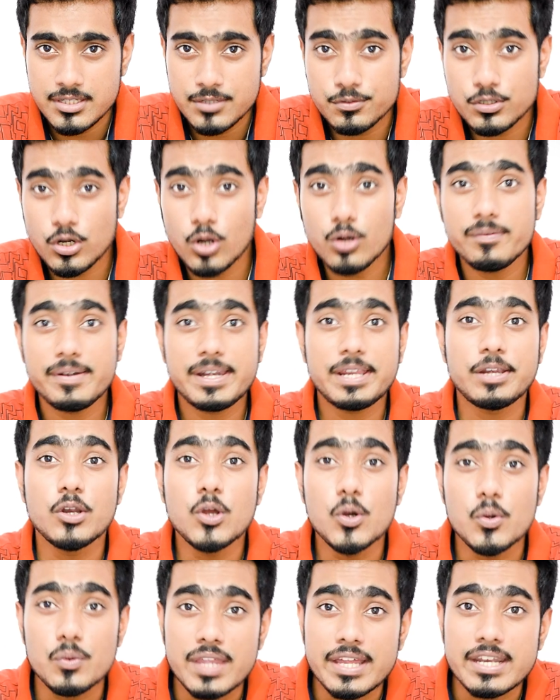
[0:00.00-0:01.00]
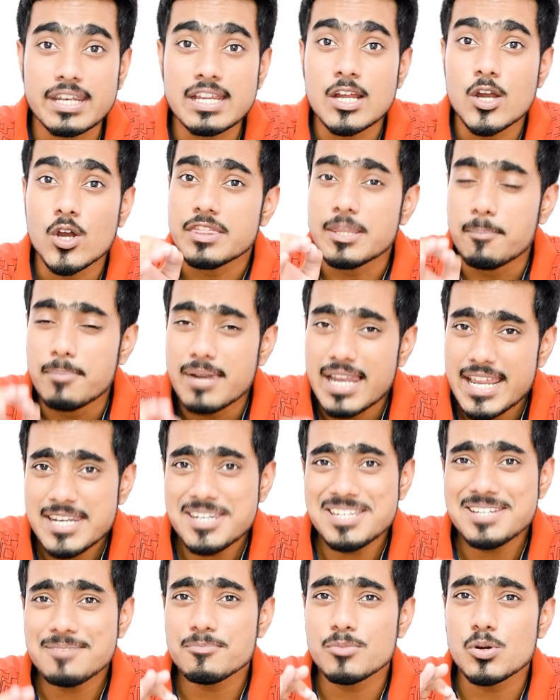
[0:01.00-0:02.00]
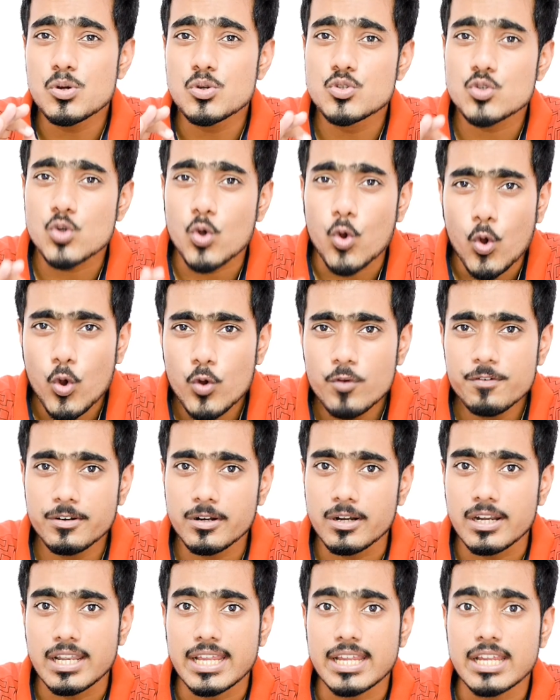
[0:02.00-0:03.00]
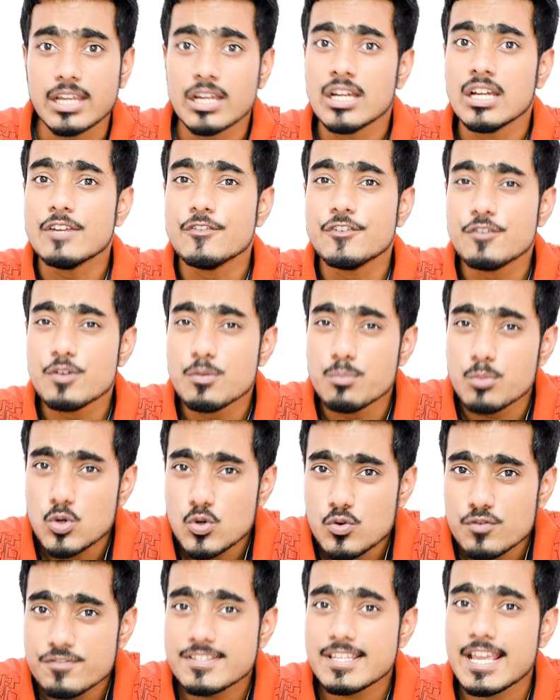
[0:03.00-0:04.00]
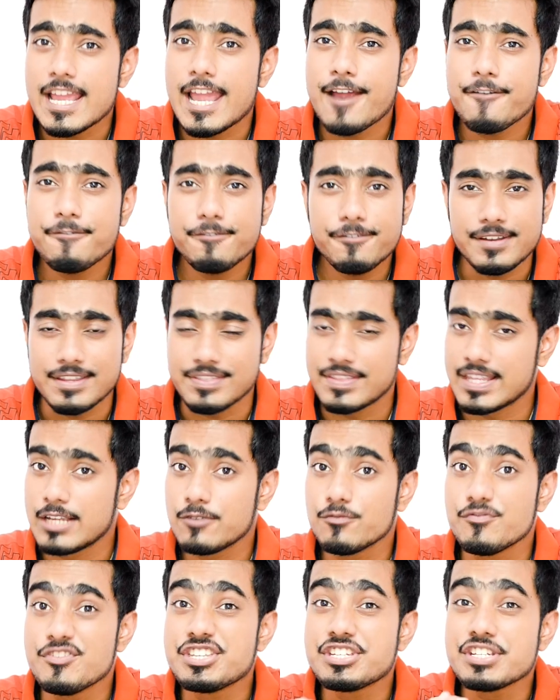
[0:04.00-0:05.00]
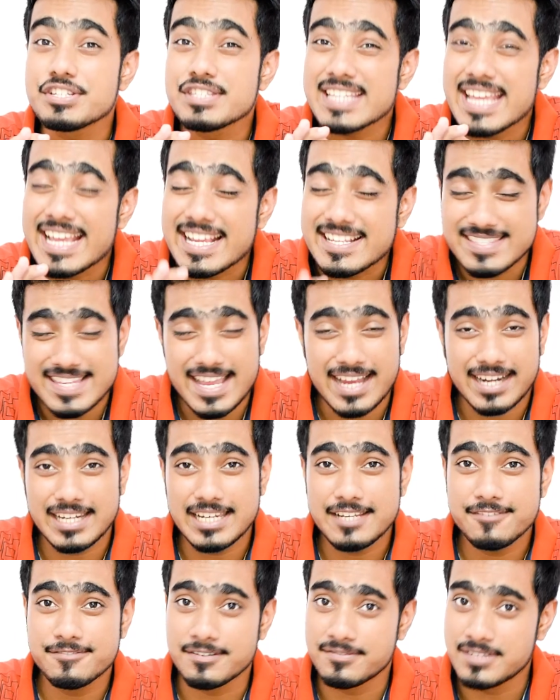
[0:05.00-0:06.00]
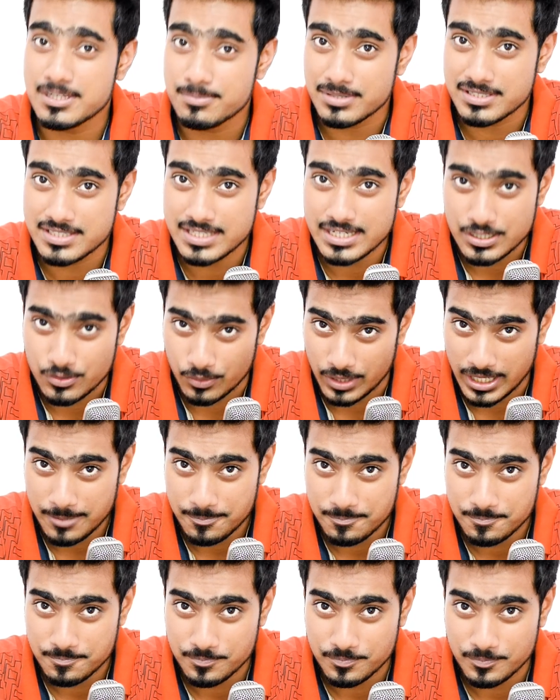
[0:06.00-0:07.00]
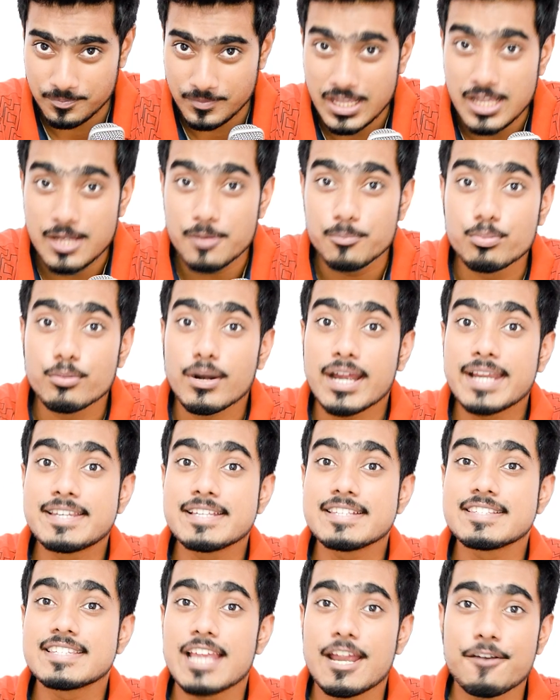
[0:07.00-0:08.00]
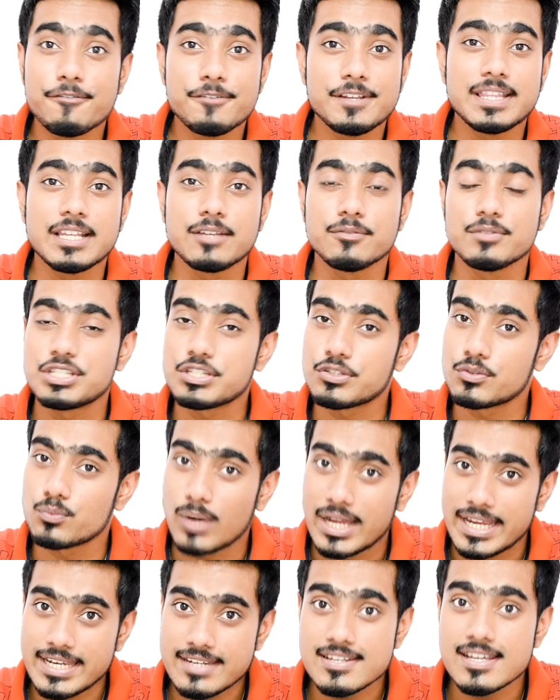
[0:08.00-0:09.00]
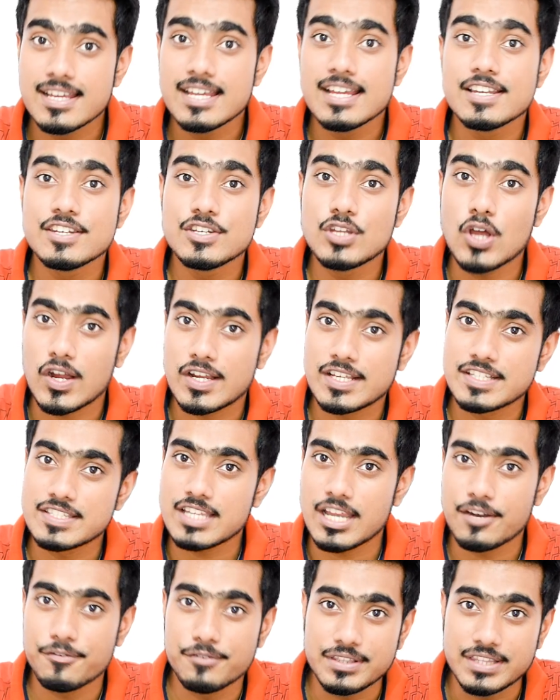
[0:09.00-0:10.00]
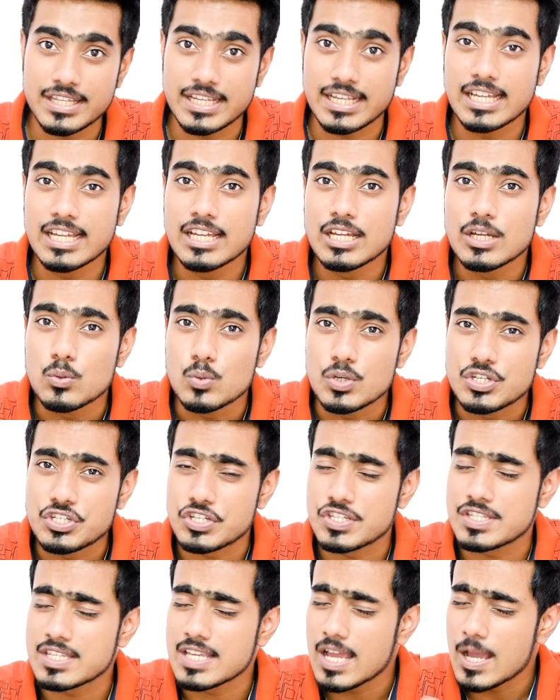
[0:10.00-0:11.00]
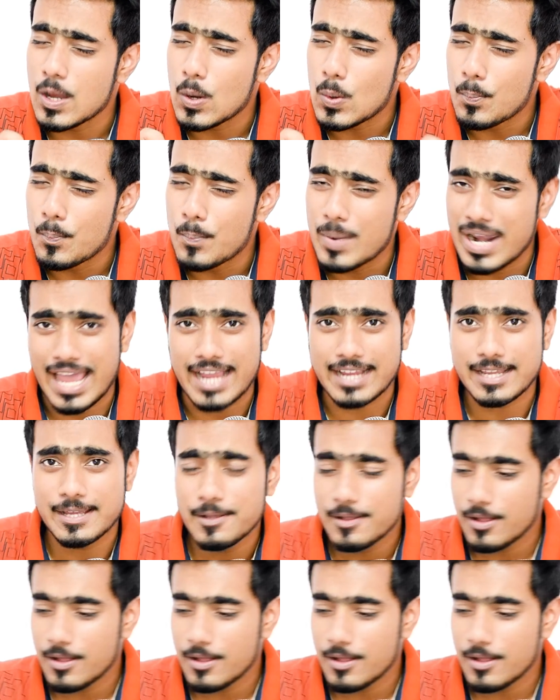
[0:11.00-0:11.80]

you would already know that the blending mode overlay removes everything which is exactly 50% gray, brightens everything which is white, darkens everything which is black.